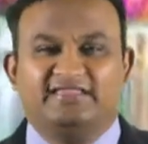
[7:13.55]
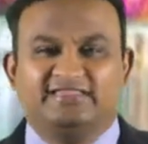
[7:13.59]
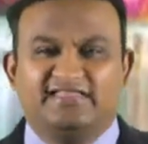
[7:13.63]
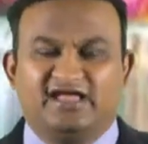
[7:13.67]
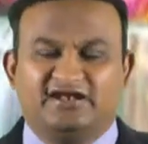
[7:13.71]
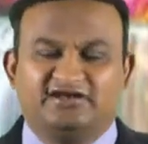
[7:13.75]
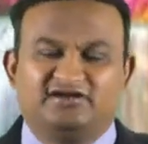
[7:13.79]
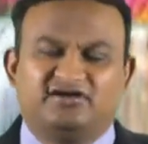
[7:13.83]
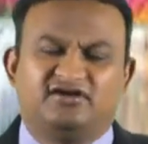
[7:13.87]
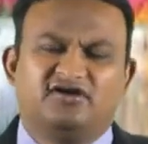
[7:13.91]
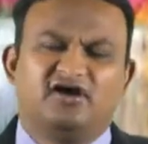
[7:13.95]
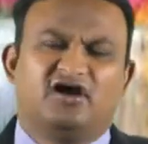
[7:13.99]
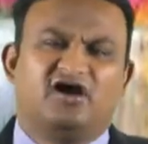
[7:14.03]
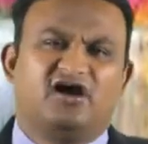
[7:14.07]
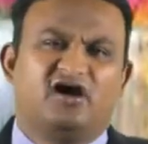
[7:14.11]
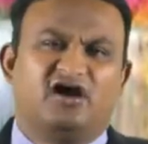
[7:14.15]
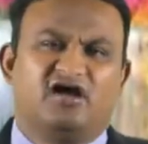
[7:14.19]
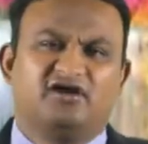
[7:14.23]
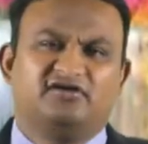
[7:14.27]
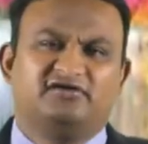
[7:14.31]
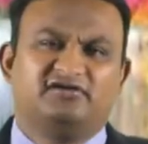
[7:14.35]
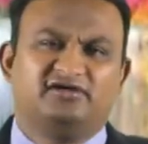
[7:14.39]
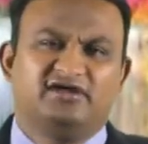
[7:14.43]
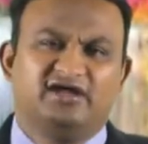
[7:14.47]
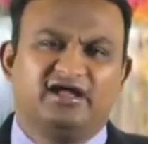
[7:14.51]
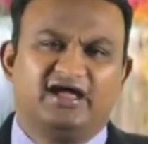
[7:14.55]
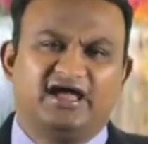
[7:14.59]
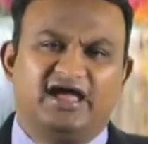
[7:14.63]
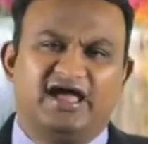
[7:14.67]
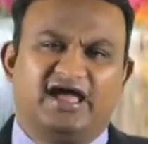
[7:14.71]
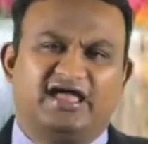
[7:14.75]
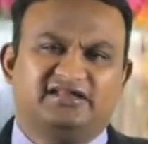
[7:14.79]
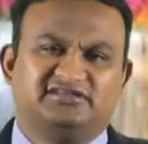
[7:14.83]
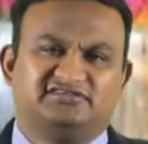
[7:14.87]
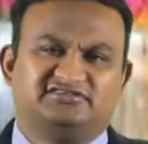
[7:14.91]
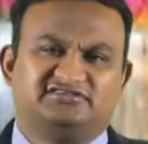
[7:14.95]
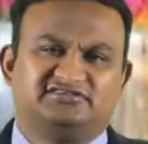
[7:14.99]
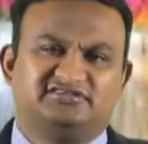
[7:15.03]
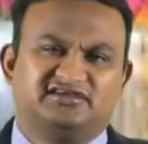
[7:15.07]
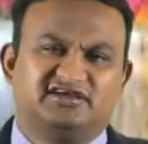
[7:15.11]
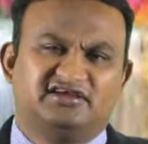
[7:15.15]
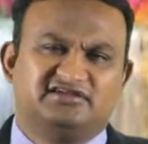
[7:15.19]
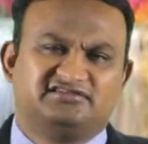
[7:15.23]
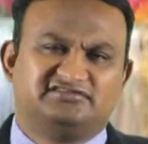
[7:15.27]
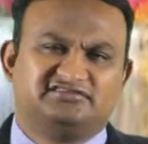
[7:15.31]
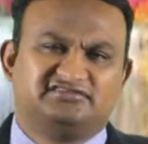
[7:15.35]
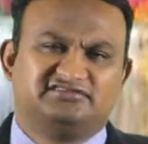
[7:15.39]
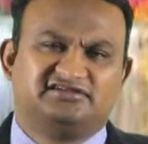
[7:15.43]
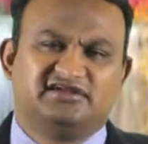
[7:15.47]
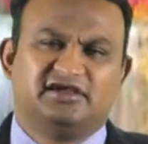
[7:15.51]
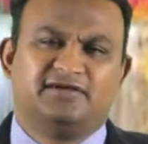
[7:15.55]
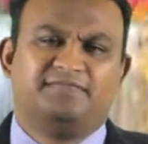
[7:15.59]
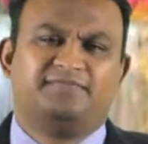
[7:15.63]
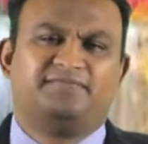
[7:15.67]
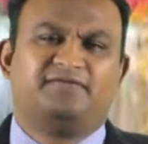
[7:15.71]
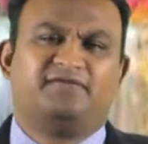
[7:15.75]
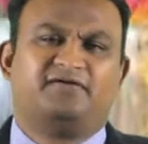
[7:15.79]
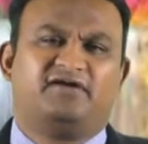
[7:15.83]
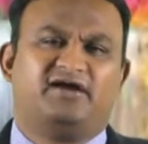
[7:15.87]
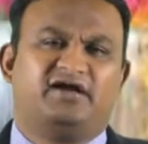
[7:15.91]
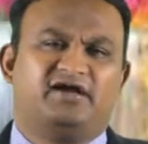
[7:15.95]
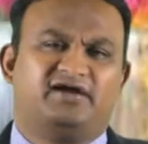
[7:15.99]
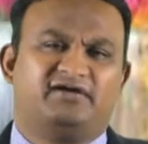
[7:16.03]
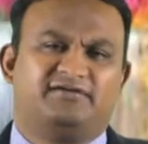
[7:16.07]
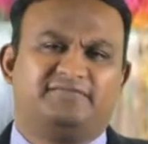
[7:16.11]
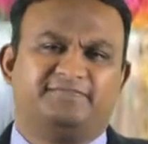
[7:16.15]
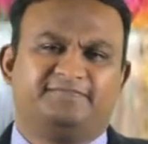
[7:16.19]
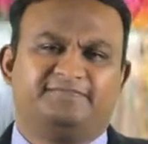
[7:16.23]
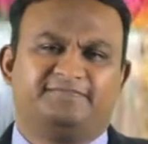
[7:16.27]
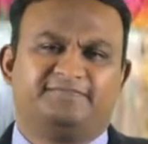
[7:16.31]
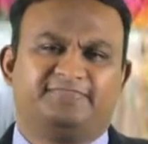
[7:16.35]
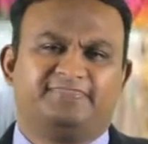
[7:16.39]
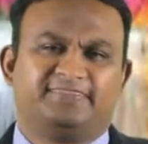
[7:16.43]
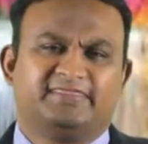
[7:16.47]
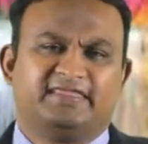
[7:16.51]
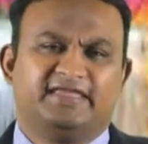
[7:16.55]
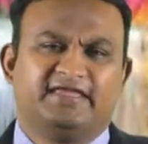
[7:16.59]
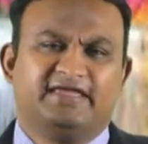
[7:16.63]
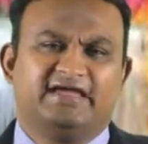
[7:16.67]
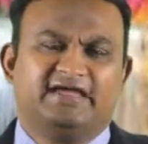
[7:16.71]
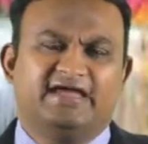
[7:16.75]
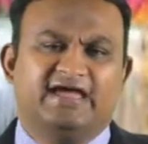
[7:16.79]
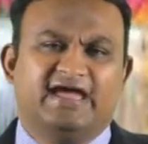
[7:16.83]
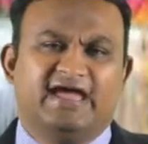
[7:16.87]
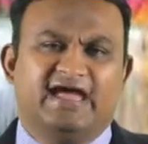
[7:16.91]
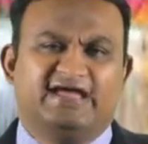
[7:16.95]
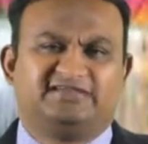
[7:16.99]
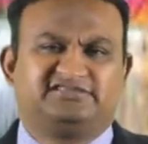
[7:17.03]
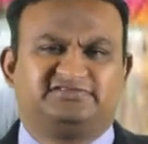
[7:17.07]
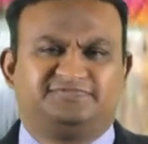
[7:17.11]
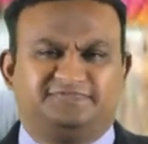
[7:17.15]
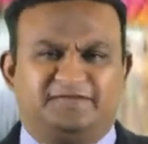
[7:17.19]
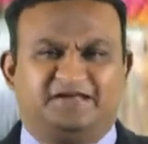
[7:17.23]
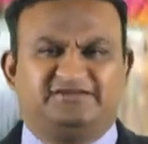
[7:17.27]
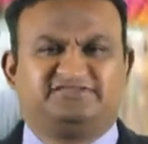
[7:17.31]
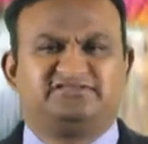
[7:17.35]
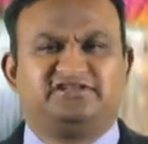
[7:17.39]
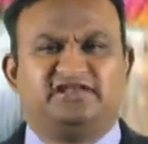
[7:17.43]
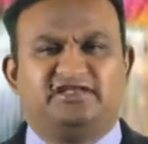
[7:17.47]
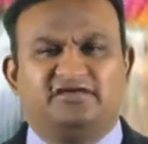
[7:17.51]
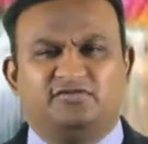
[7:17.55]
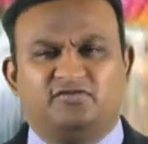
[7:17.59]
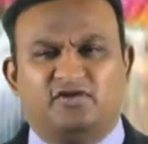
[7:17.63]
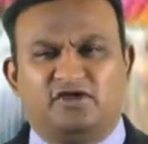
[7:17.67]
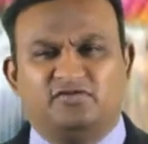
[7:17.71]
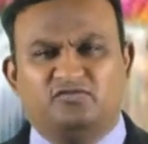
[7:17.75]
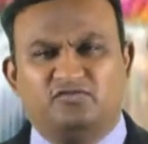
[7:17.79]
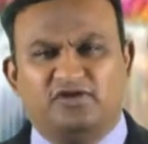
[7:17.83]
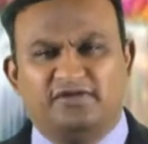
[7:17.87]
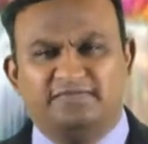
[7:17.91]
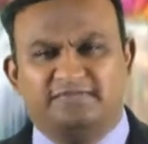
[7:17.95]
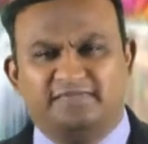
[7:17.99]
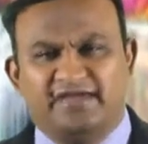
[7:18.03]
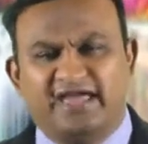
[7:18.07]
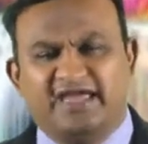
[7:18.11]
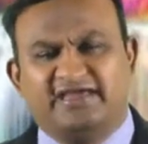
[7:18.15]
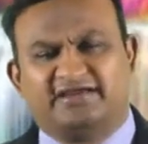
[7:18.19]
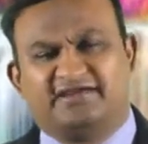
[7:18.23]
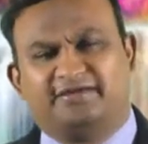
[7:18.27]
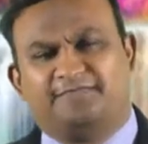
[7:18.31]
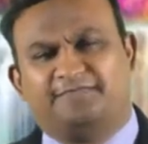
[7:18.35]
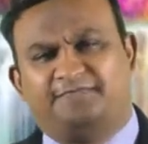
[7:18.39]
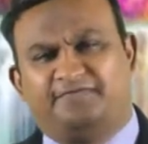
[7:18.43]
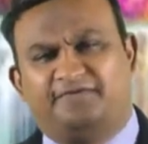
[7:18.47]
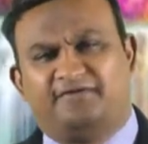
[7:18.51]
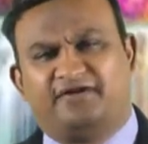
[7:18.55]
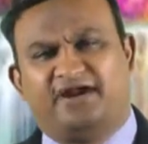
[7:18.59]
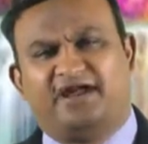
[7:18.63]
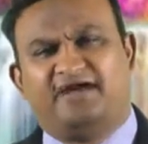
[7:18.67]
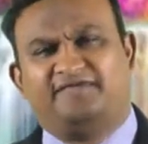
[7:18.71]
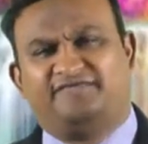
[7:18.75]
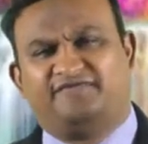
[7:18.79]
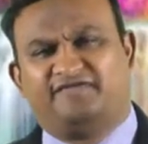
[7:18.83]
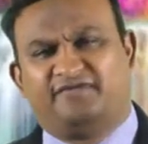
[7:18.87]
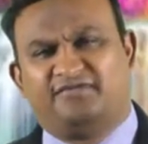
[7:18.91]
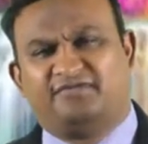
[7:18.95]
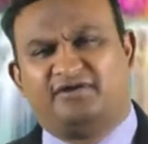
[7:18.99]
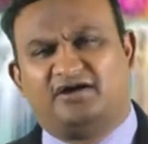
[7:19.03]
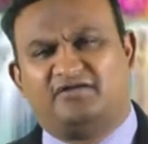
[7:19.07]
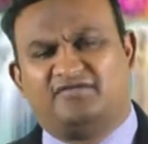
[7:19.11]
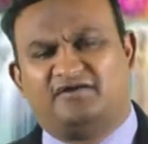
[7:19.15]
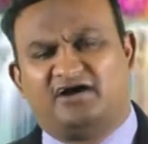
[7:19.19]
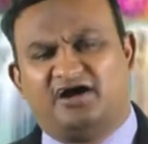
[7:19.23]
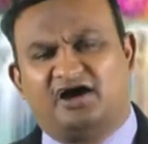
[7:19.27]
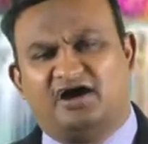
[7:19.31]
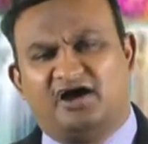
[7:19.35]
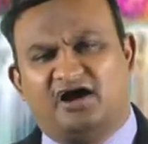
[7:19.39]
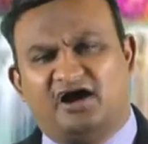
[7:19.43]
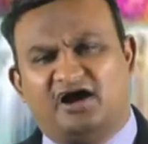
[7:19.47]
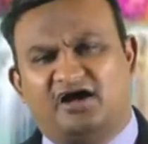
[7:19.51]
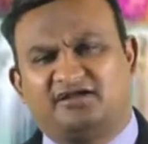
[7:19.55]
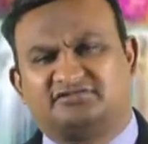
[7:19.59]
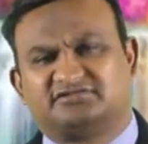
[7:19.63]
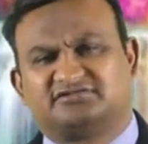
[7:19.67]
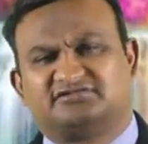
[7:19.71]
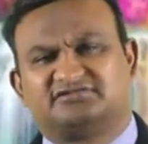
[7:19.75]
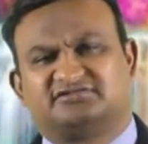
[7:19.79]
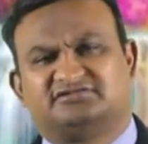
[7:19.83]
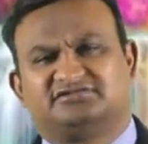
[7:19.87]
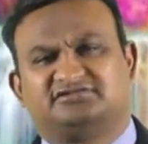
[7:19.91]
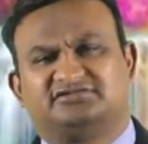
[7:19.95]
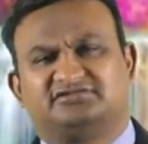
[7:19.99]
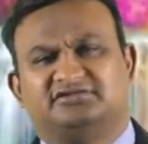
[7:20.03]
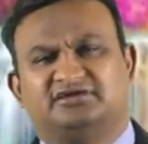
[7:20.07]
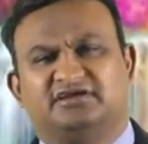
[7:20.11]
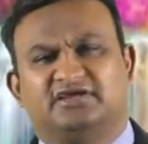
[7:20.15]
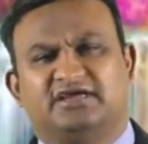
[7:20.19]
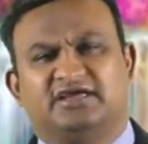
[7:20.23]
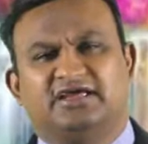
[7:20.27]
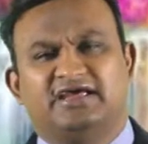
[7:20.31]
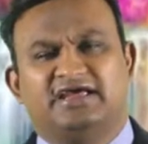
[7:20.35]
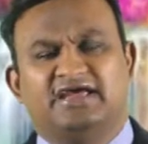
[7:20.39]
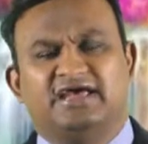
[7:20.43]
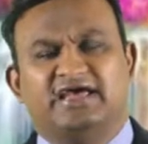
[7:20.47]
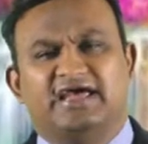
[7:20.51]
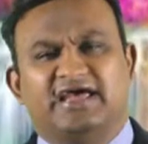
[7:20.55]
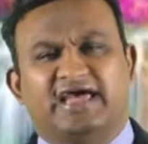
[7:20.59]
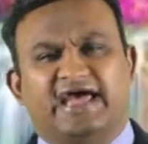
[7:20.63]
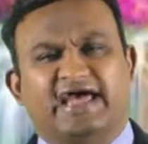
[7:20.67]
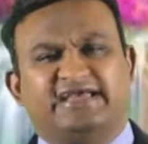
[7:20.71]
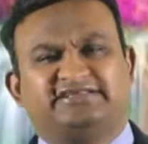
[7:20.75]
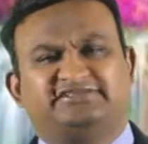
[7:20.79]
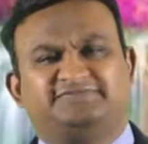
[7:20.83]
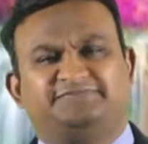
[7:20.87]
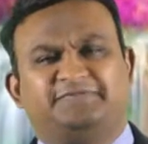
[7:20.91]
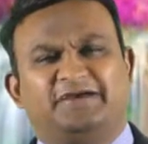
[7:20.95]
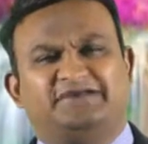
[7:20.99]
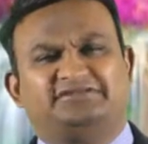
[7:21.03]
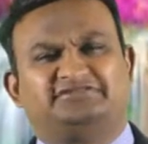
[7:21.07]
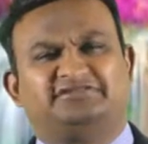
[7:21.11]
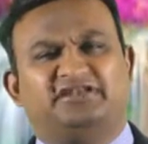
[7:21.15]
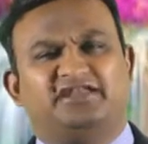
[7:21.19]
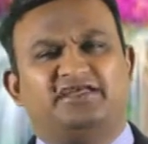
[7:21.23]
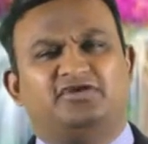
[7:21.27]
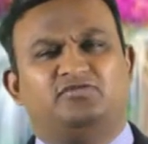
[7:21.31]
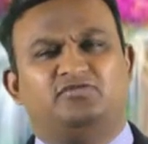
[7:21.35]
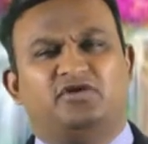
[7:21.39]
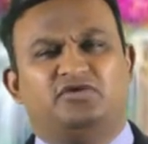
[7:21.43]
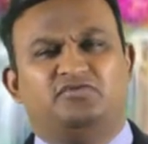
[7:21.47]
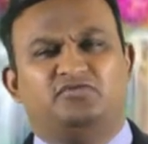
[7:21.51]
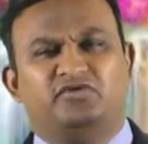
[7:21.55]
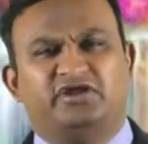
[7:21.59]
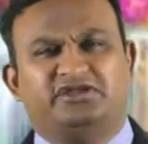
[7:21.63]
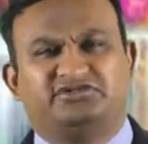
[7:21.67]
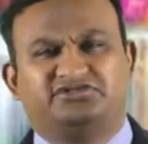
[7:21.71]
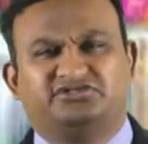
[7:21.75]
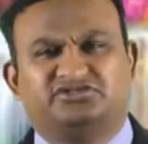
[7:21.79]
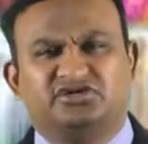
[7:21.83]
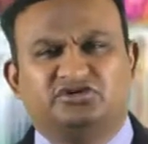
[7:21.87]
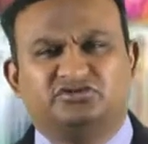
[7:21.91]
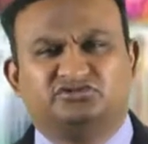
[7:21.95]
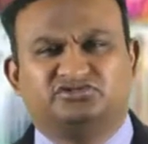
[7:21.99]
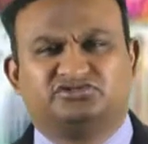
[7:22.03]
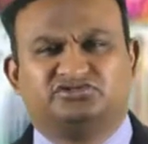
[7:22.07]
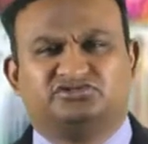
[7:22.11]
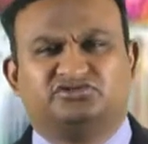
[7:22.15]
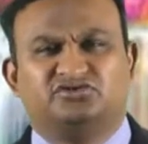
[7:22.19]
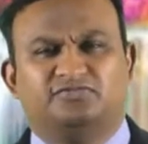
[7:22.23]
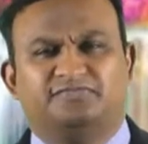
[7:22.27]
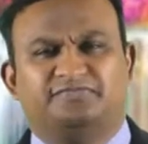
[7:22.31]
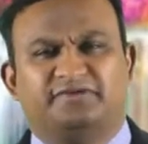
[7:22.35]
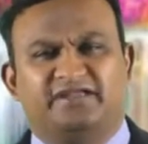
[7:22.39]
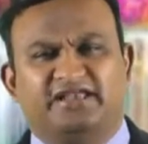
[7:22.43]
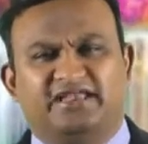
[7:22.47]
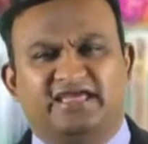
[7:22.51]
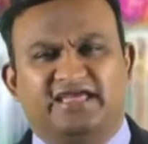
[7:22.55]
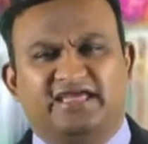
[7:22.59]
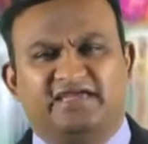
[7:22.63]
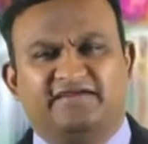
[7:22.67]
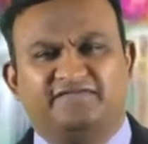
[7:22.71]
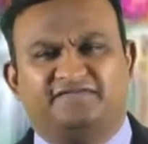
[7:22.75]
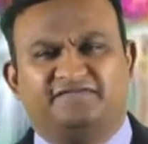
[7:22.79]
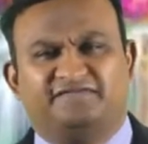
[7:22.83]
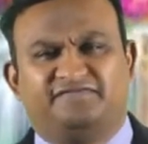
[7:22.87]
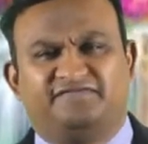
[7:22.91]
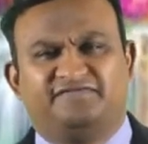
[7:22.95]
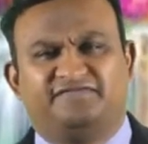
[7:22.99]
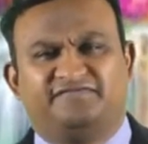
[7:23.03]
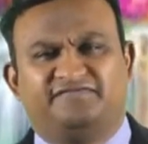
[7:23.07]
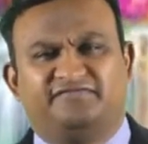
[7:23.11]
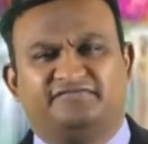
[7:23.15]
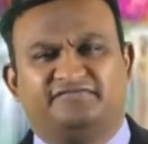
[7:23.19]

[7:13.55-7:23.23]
That God answers prayer. Especially when we make a prayer from our hearts. Especially when we choose to believe,